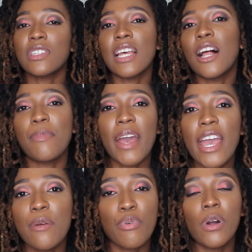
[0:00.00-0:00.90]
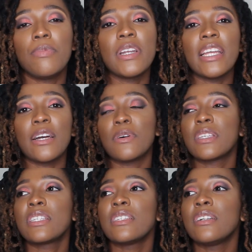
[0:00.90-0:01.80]
style my hair properly. I
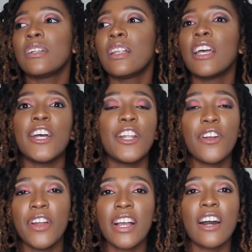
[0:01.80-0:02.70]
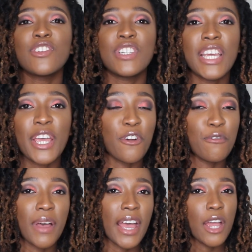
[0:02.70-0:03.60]
was still learning how to take care
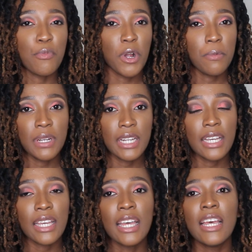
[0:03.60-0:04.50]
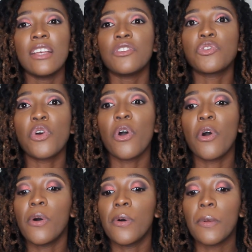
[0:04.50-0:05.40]
of my hair properly.
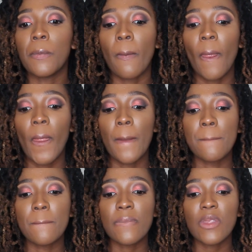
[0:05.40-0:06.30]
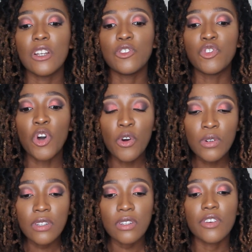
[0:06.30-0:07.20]
So
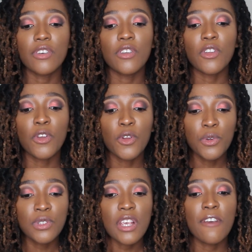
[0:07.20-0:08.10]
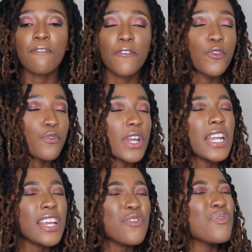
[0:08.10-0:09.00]
don't use, if you
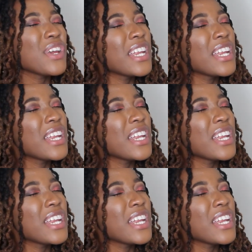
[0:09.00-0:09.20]
really